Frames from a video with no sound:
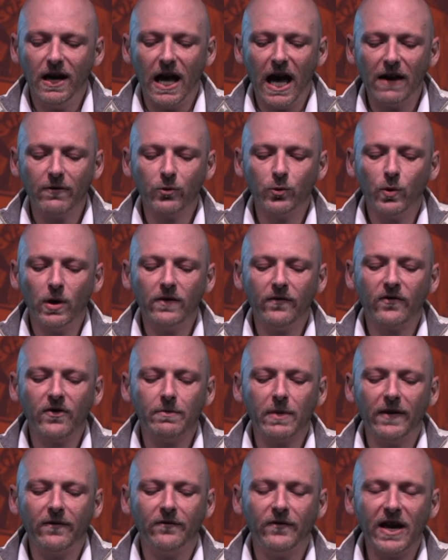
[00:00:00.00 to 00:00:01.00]
Everyone from
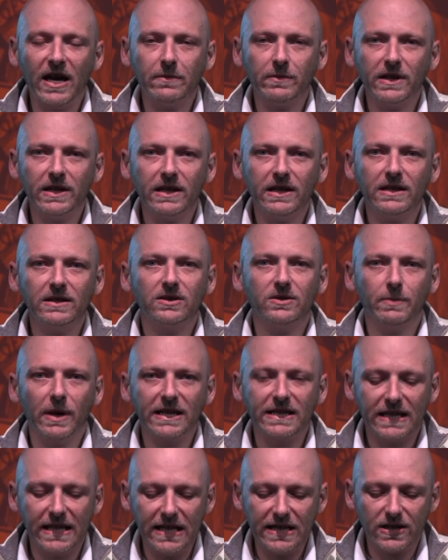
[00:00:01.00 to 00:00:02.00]
my family to my
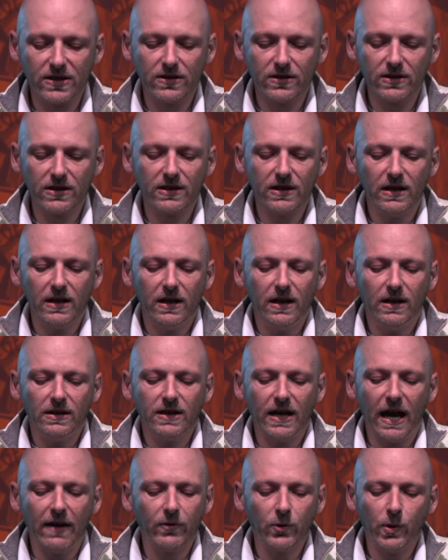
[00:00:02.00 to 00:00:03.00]
teachers
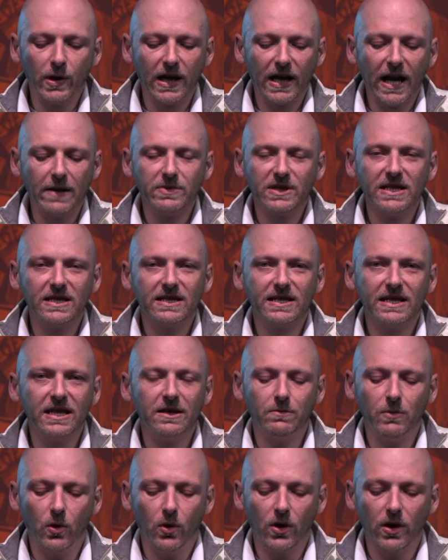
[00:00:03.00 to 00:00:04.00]
to everyone at MCC
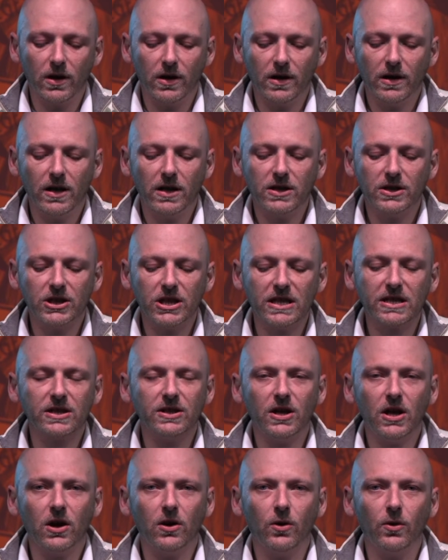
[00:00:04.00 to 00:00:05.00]
and more. Just
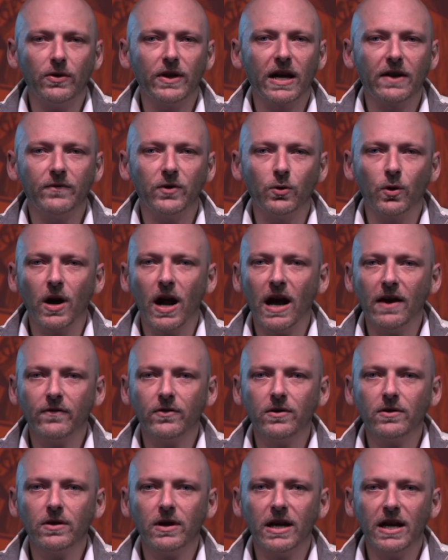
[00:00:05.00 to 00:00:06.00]
know that if you were
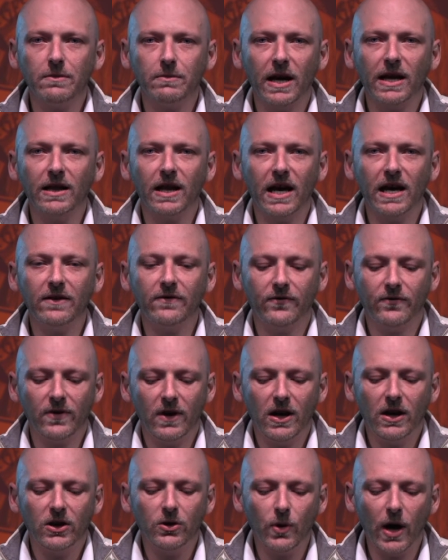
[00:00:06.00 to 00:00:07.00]
ever in my life,
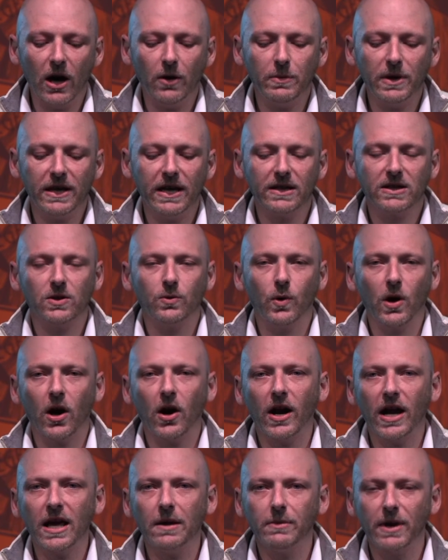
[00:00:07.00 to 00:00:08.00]
you helped me get to where
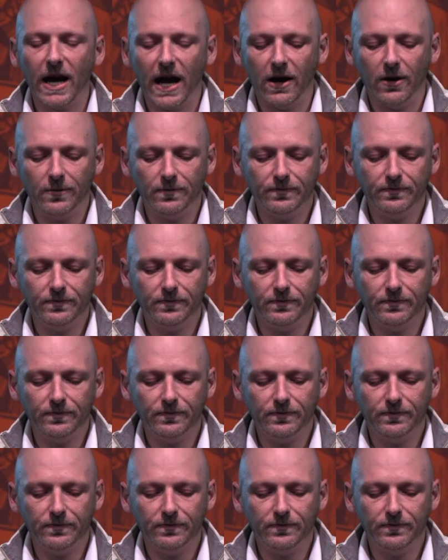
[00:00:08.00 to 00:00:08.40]
I am now.